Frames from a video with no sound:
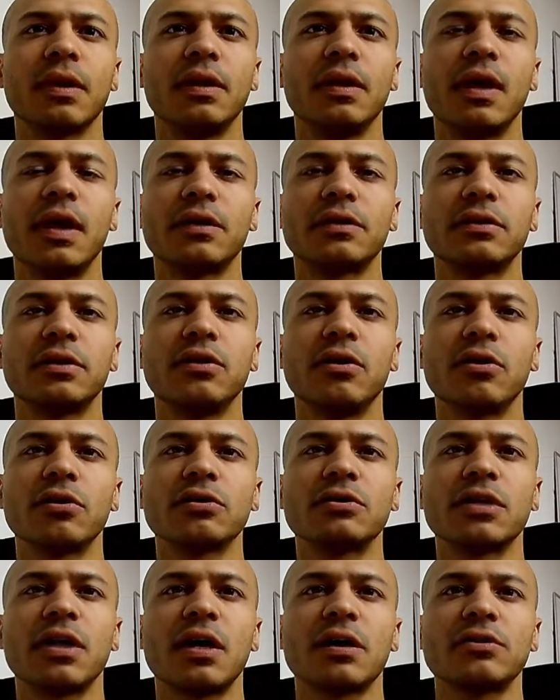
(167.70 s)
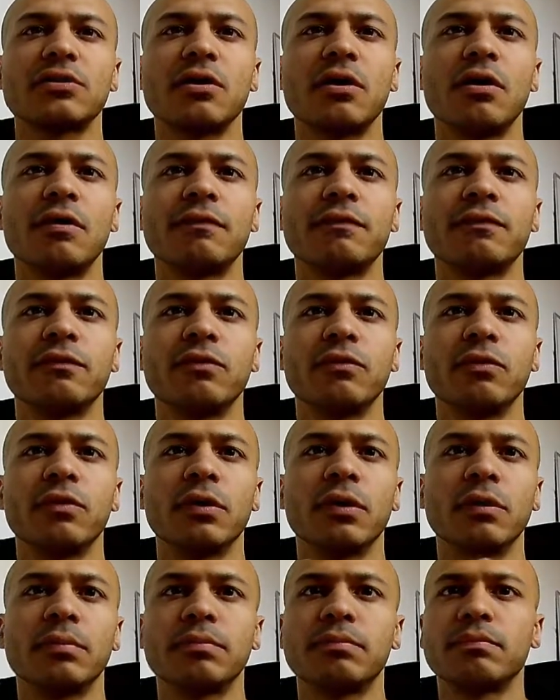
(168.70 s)
knock the dog's socks off or
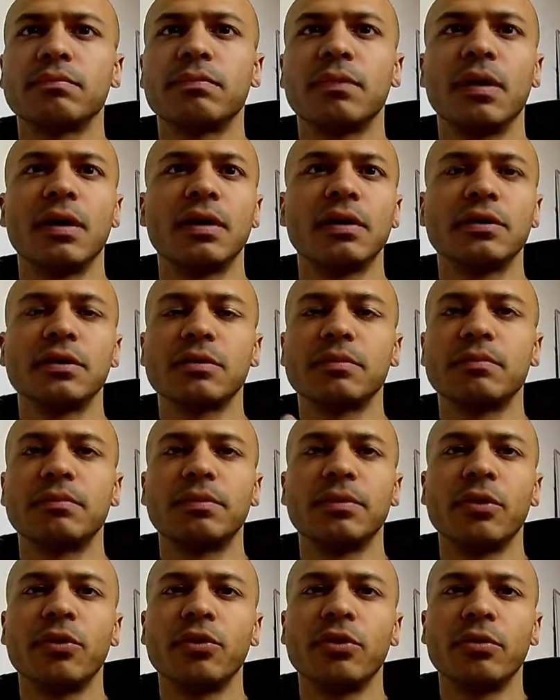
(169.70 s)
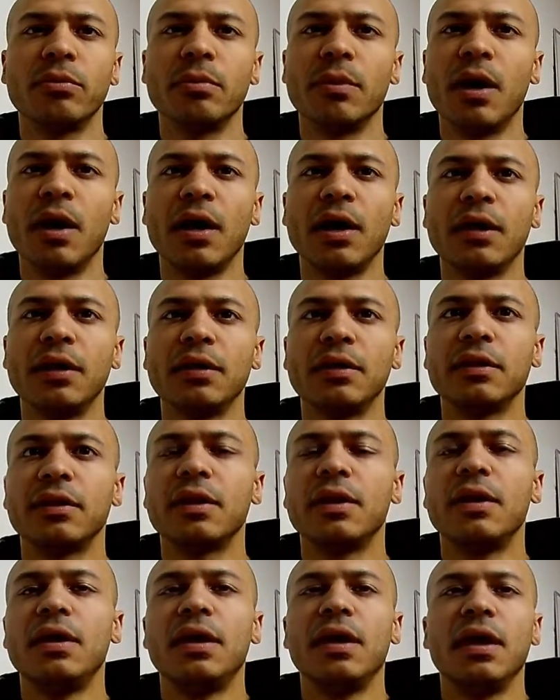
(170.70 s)
just blow their mind.
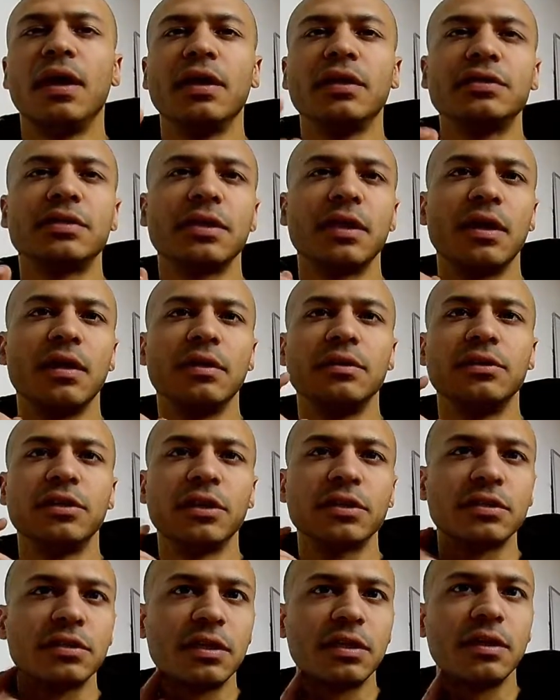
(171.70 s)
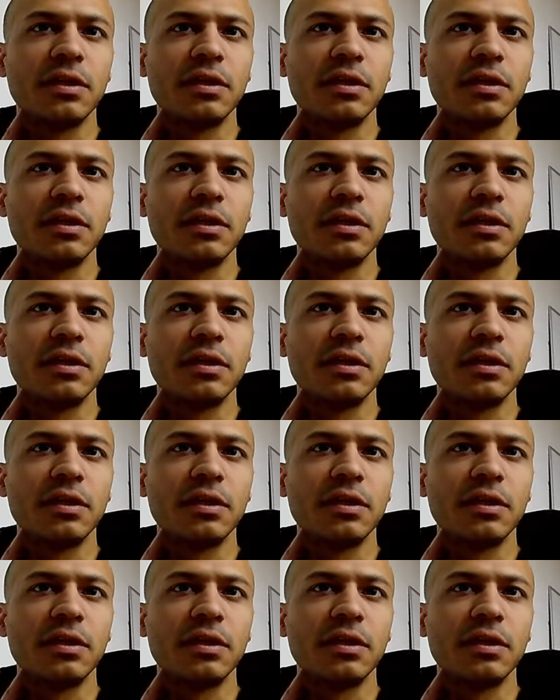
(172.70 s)
It's just